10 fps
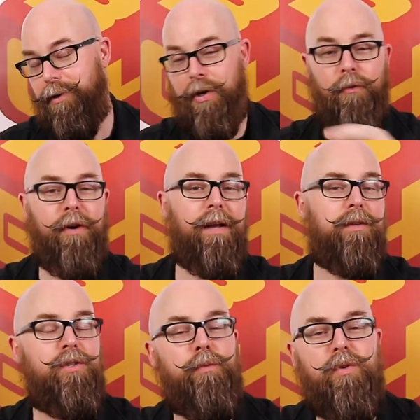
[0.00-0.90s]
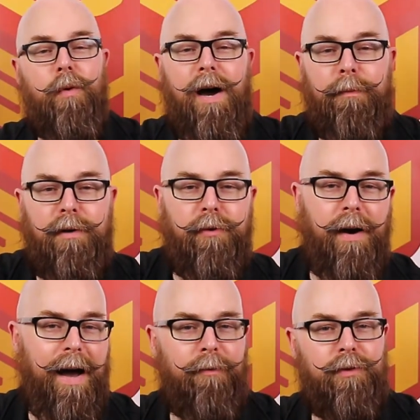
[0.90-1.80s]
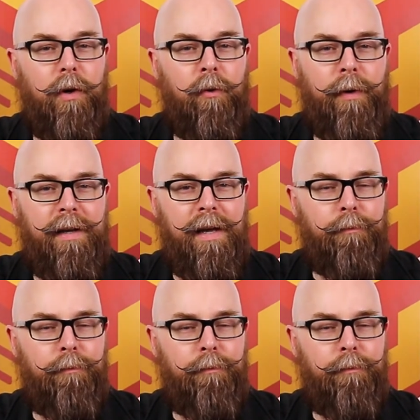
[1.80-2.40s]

Don't forget to subscribe if you haven't already.